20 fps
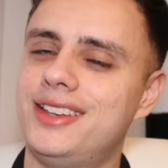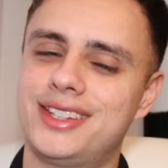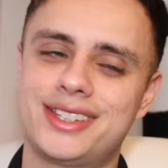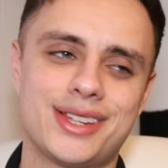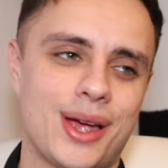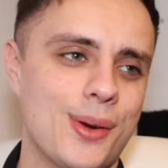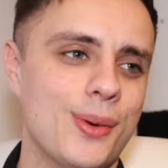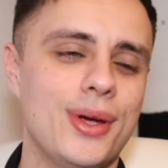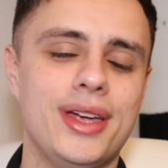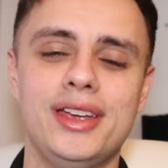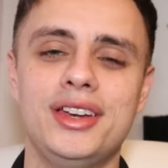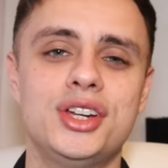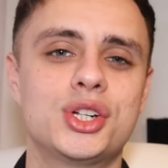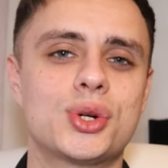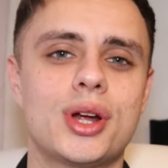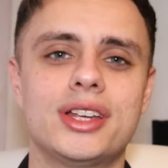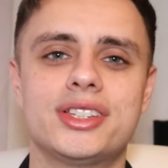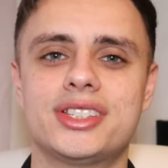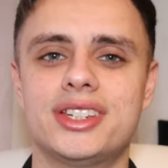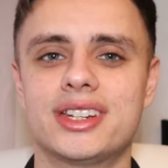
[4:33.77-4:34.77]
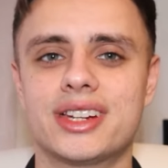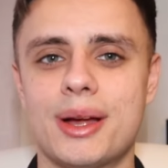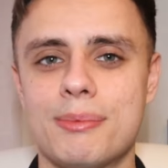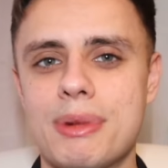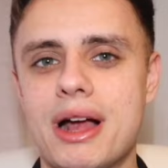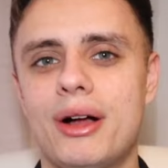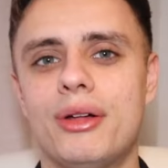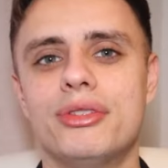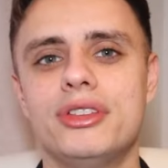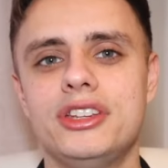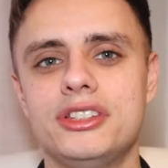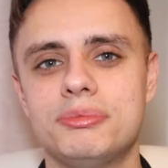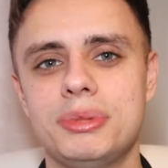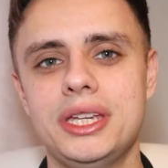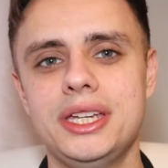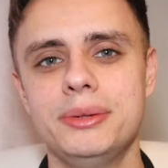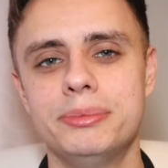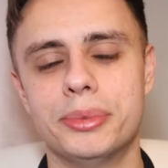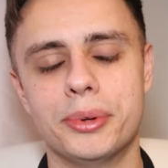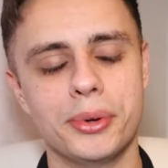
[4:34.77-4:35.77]
is so interesting about these
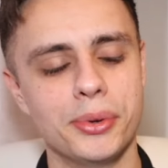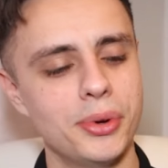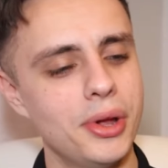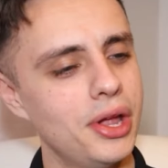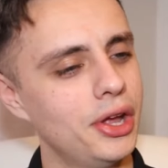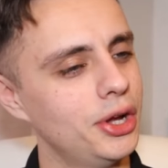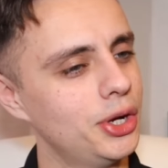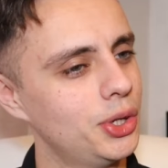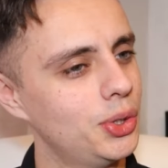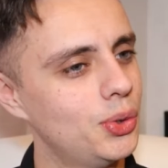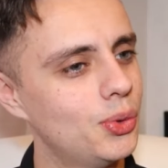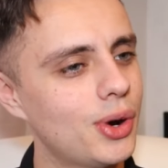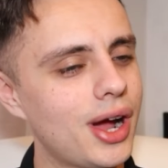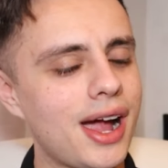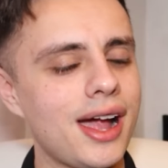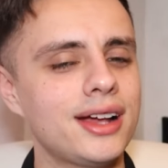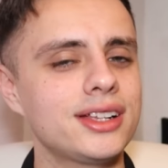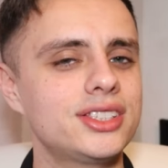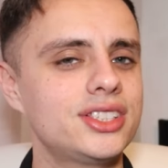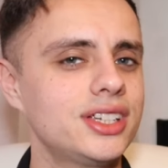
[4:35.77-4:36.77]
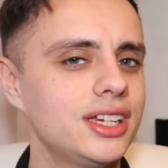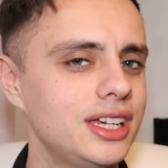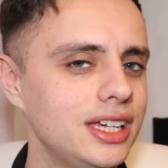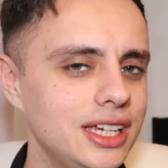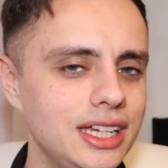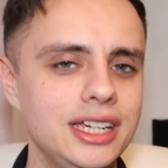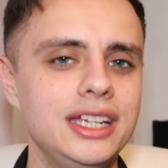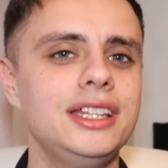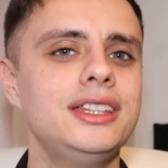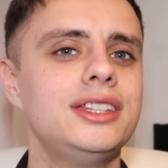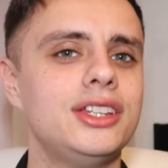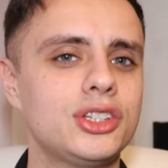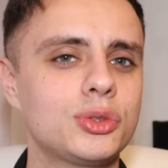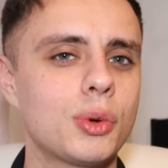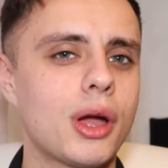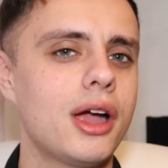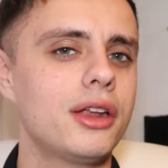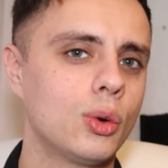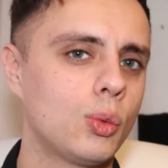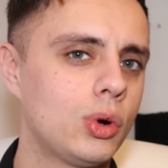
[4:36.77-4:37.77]
people who act in this
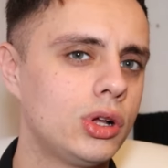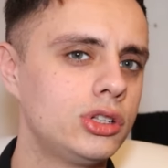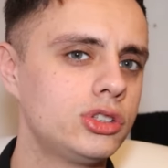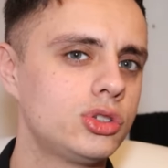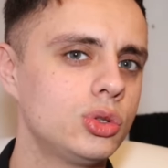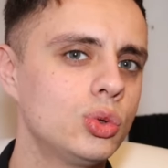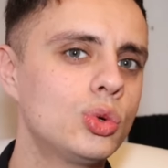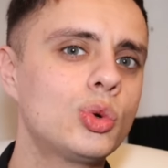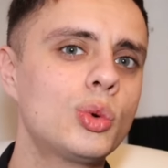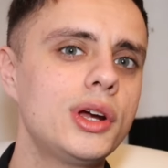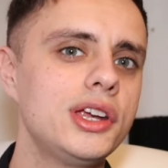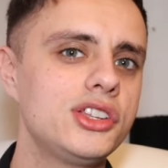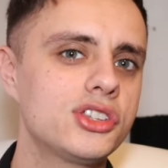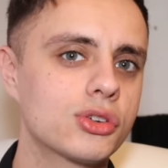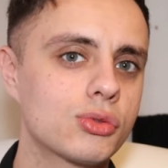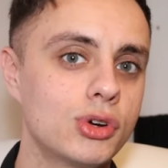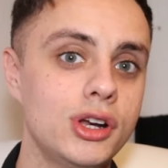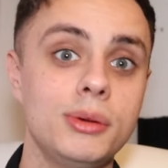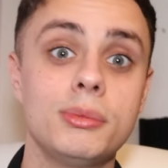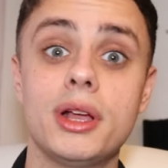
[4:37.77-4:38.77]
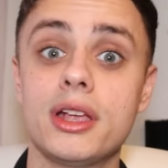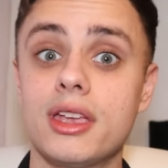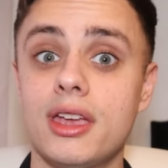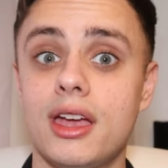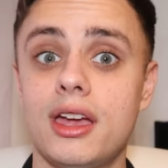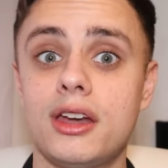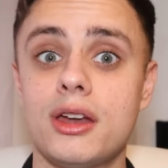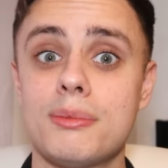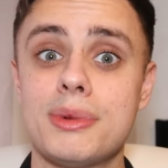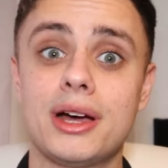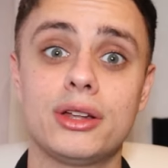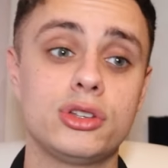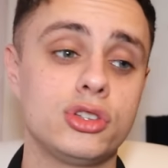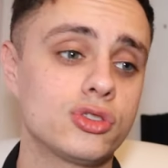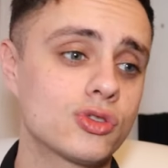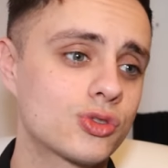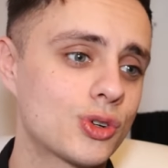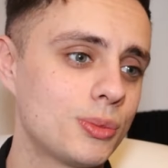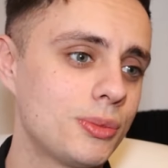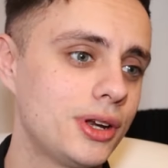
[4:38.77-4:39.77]
way, the ones who always scream again about
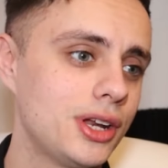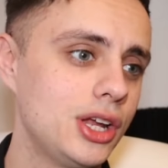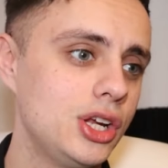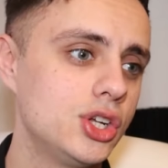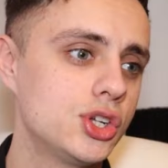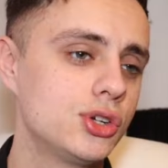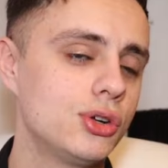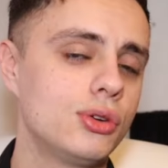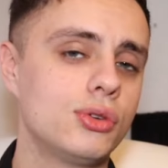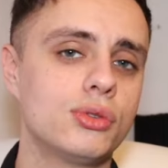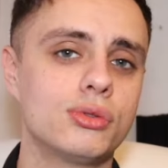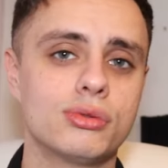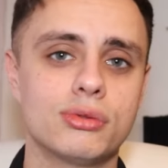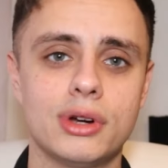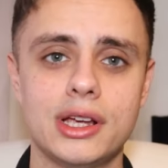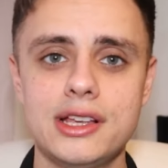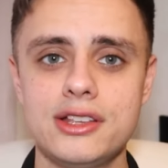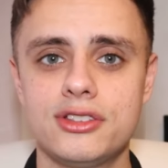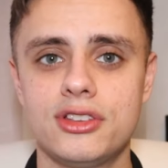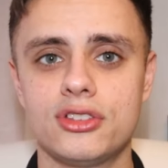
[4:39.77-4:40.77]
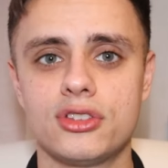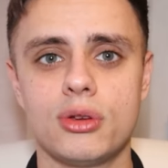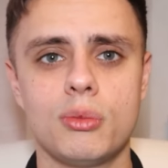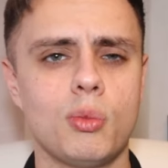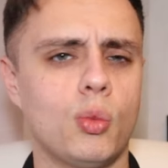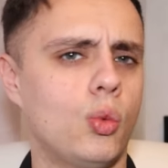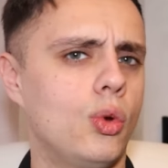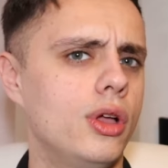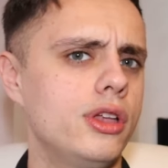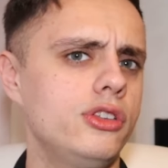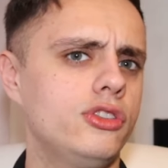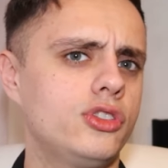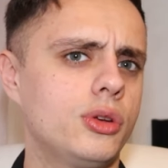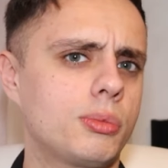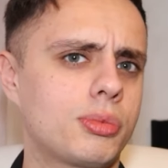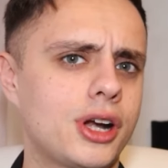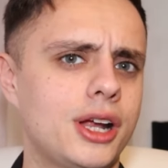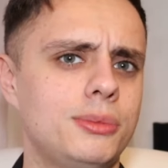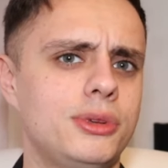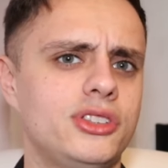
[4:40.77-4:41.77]
discrimination, racism, white
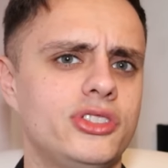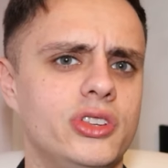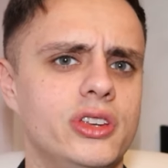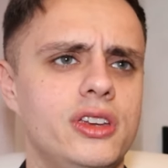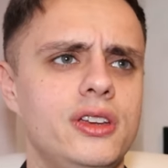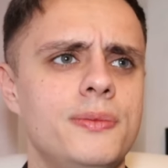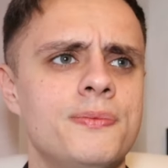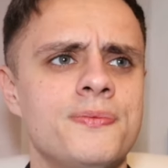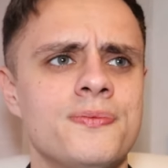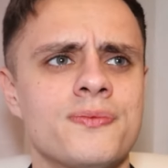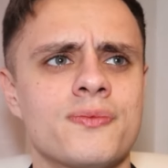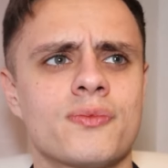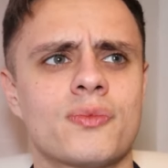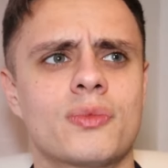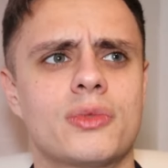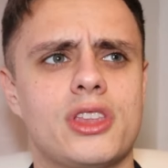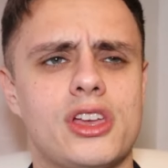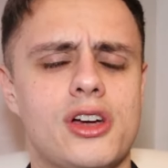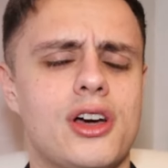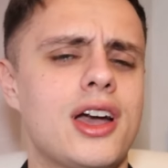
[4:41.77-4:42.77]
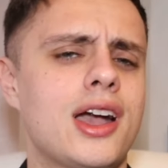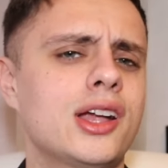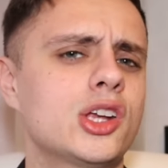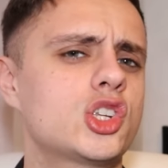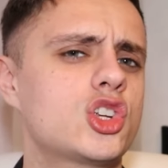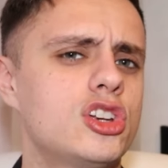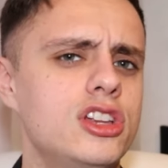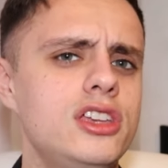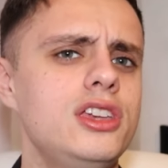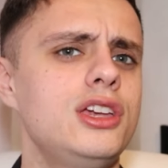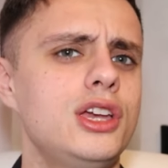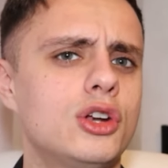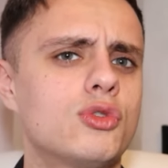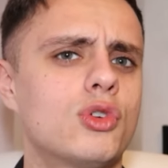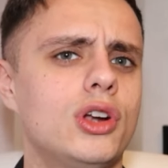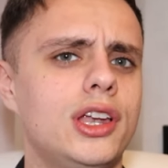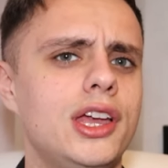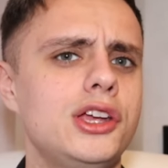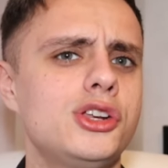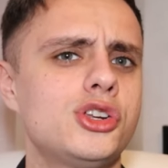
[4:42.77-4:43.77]
supremacy, are actually in
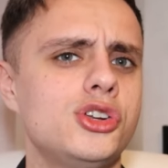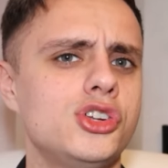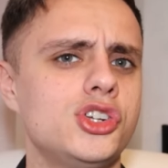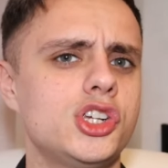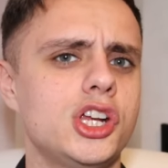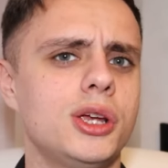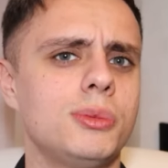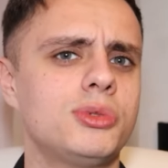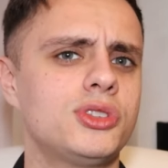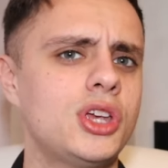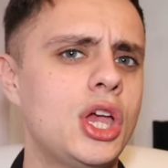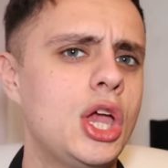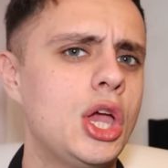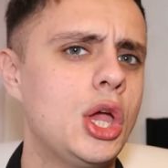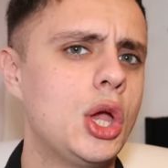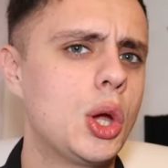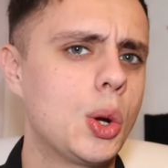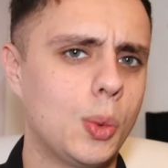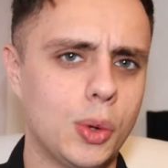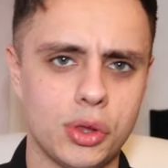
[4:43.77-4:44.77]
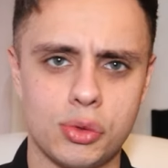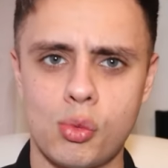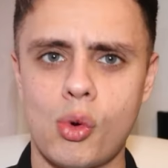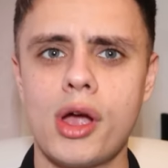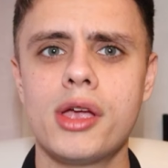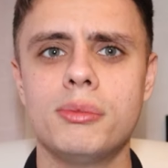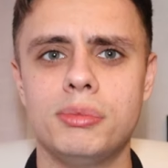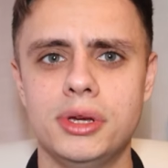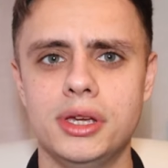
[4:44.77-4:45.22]
relationships with white